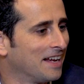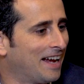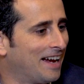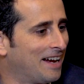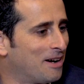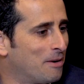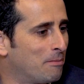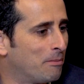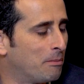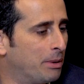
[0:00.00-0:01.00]

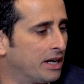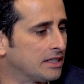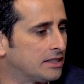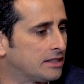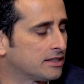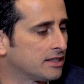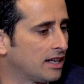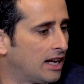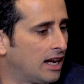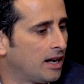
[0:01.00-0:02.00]
but
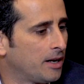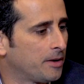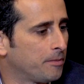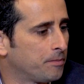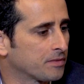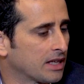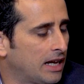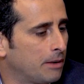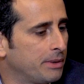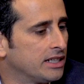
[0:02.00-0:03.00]

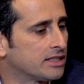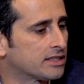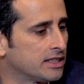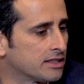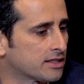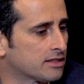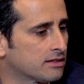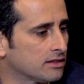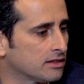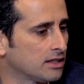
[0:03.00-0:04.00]
I mean
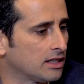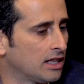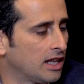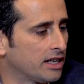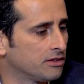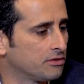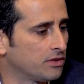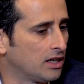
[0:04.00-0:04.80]
it's a lot of